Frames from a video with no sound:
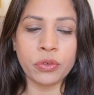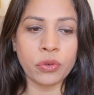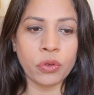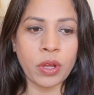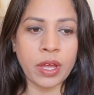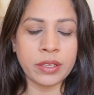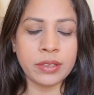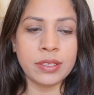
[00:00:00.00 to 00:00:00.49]

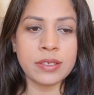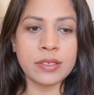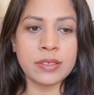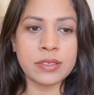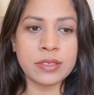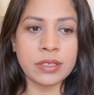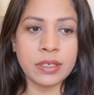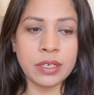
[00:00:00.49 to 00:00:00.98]
grow. And
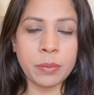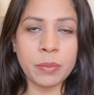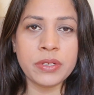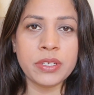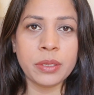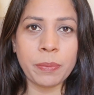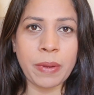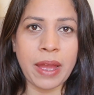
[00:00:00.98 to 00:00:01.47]
this
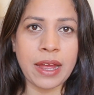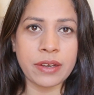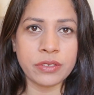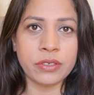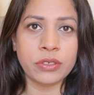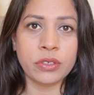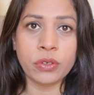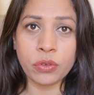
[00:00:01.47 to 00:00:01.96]
limiting
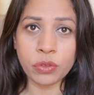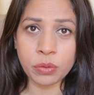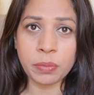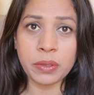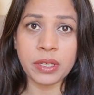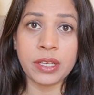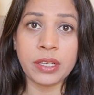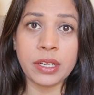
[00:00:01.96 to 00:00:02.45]
pattern
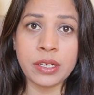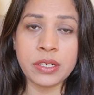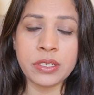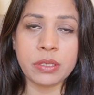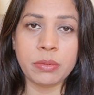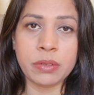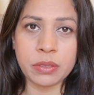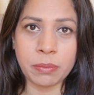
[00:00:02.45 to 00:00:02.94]
could be in
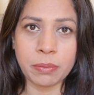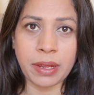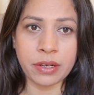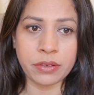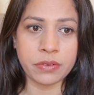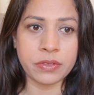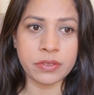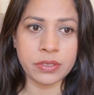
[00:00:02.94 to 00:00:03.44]
intimate
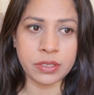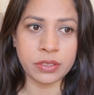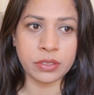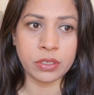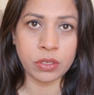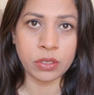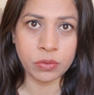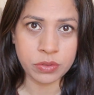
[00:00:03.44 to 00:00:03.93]
matters,
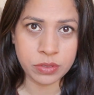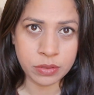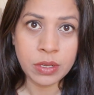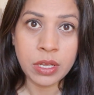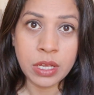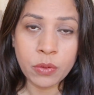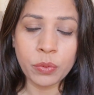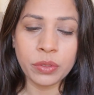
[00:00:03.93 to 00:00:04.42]

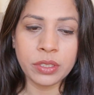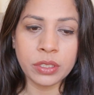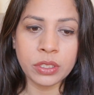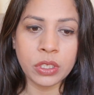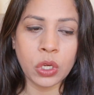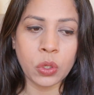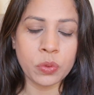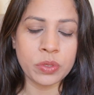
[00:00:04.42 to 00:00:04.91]

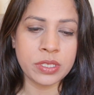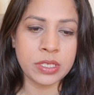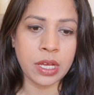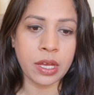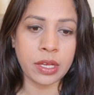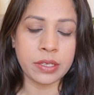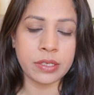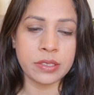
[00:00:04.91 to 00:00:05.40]
within close
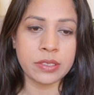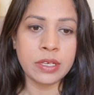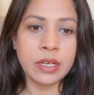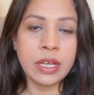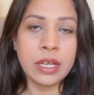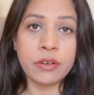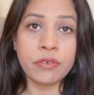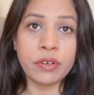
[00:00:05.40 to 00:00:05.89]
ties,
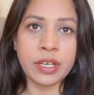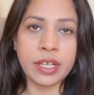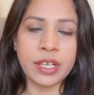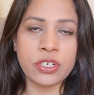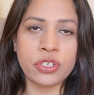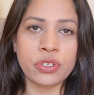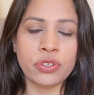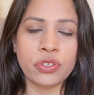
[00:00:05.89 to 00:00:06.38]

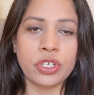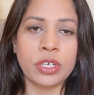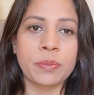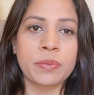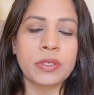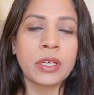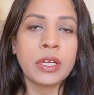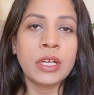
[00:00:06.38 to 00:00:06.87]

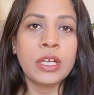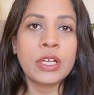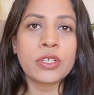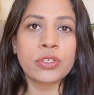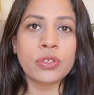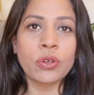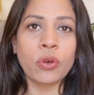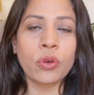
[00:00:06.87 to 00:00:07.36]
relationships.
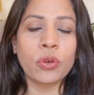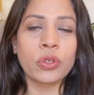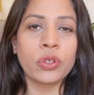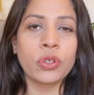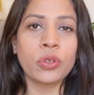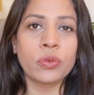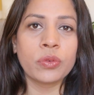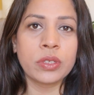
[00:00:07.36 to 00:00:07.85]
So
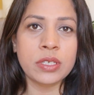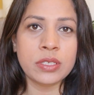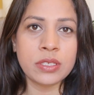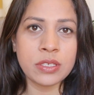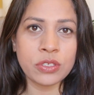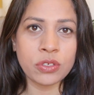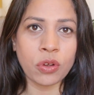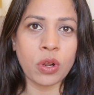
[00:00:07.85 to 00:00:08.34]

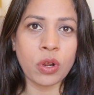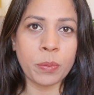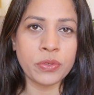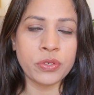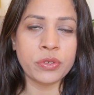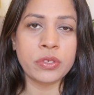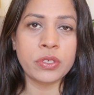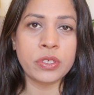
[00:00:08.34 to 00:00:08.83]
this is your
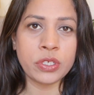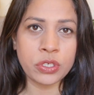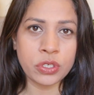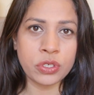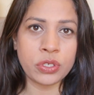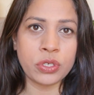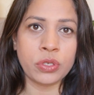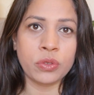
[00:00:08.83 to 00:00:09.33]
opportunity
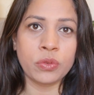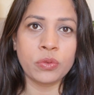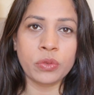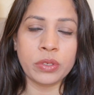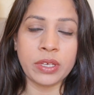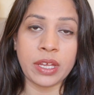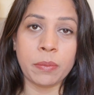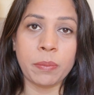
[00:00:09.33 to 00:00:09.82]

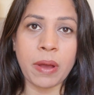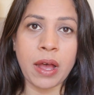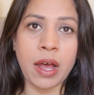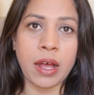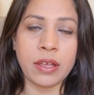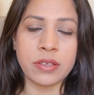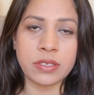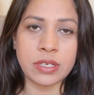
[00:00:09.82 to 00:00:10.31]
to get
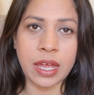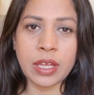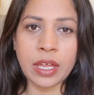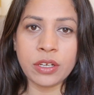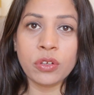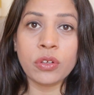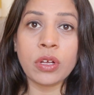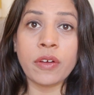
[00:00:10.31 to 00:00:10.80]
past
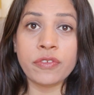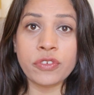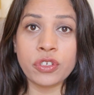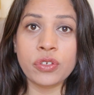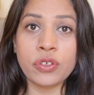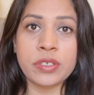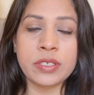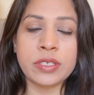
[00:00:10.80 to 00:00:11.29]
and look
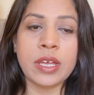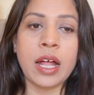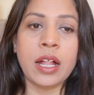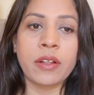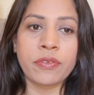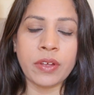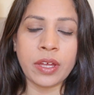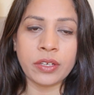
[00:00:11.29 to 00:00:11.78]
after
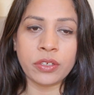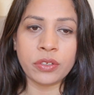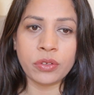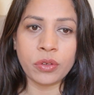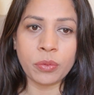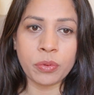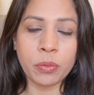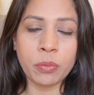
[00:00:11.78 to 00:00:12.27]
yourself
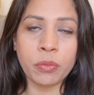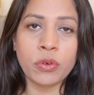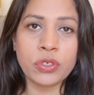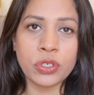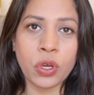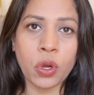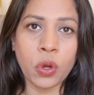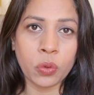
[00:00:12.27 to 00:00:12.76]
and
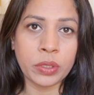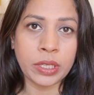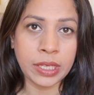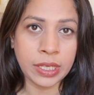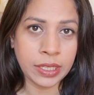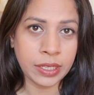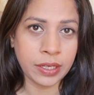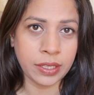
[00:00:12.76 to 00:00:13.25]
promote your own
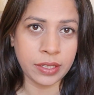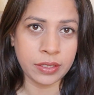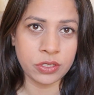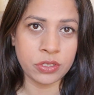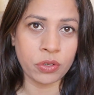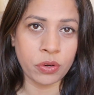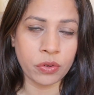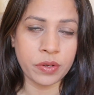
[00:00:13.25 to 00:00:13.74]
healing,
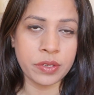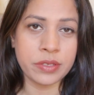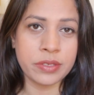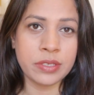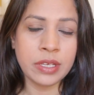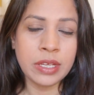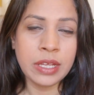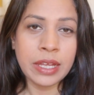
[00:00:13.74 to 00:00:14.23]

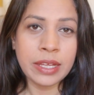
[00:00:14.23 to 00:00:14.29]
Taurus.